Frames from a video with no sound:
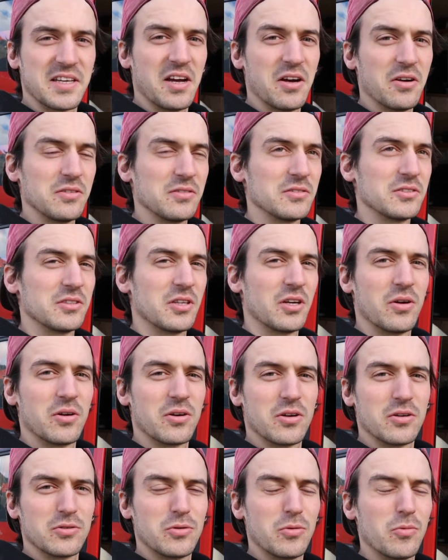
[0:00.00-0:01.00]
out, so I
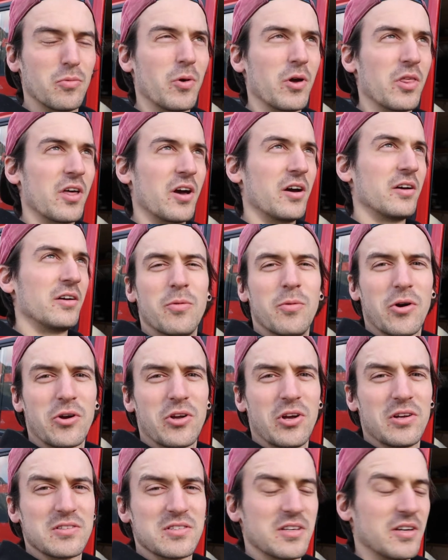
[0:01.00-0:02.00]
got good weather. Can work
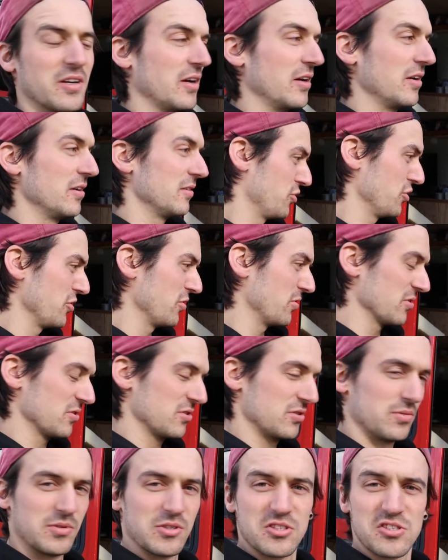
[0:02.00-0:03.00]
outside. Pretty
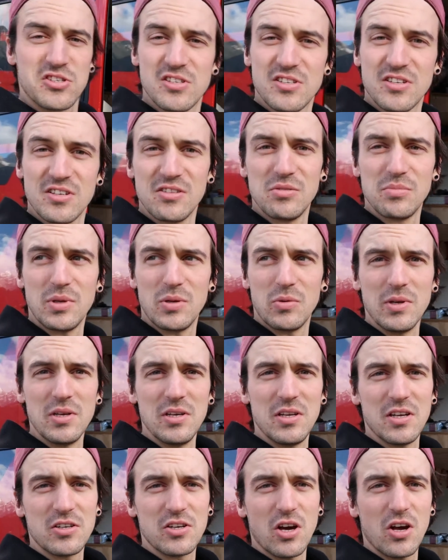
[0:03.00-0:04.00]
awesome. It's just a little bit
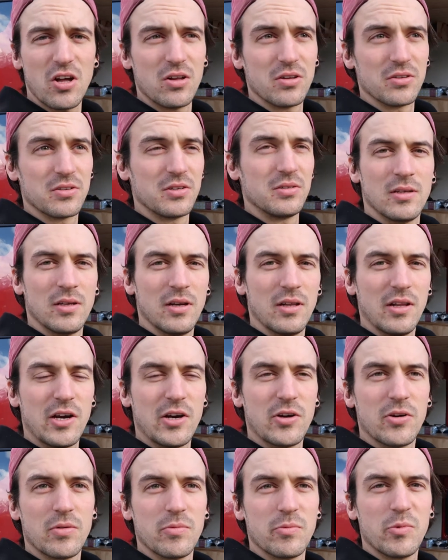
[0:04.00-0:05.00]
windy and cold. Yeah,
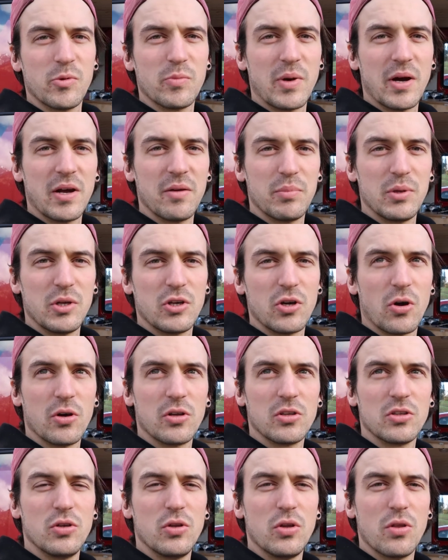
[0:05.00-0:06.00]
later on we might be
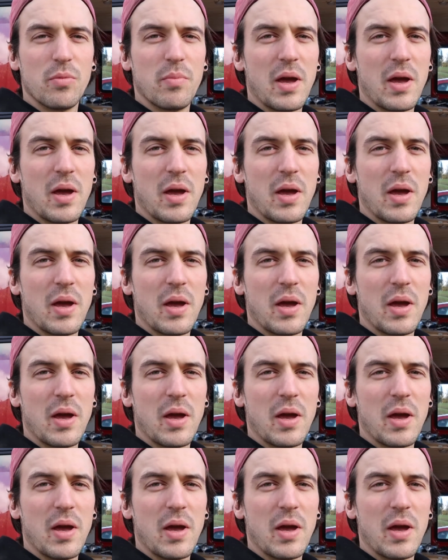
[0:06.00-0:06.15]
going to the